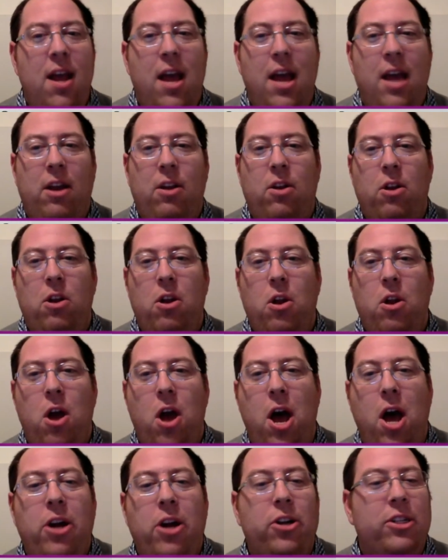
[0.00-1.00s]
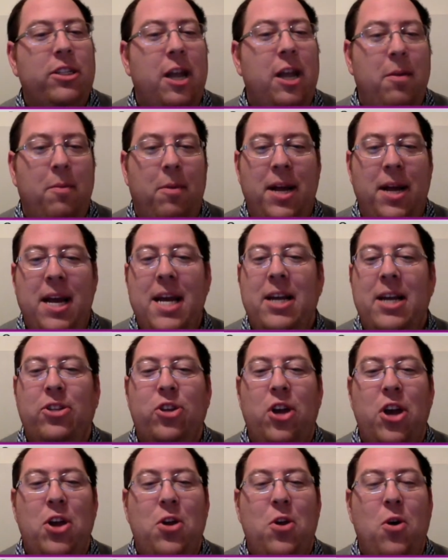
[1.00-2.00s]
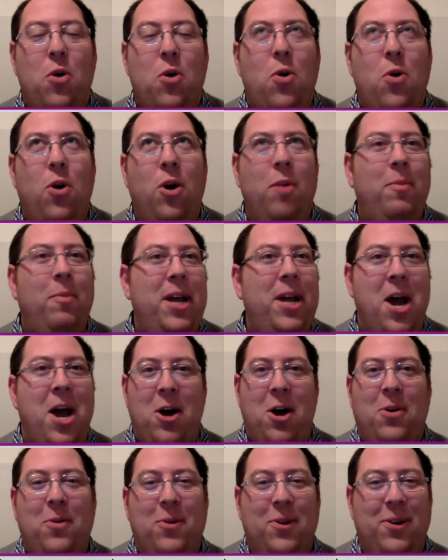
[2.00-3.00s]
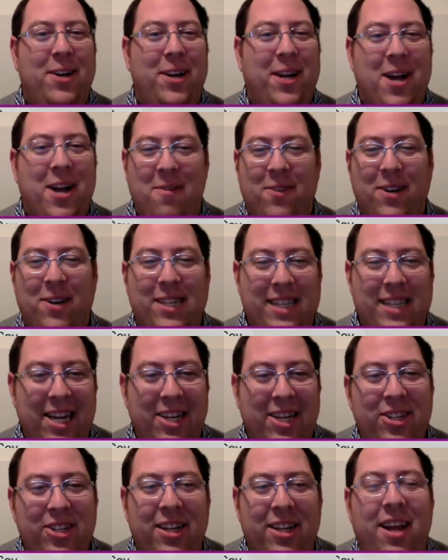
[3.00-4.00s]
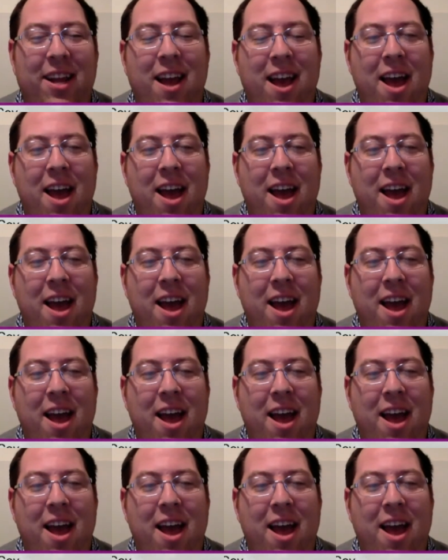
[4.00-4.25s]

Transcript: And understandably, it is a horribly awkward conversation.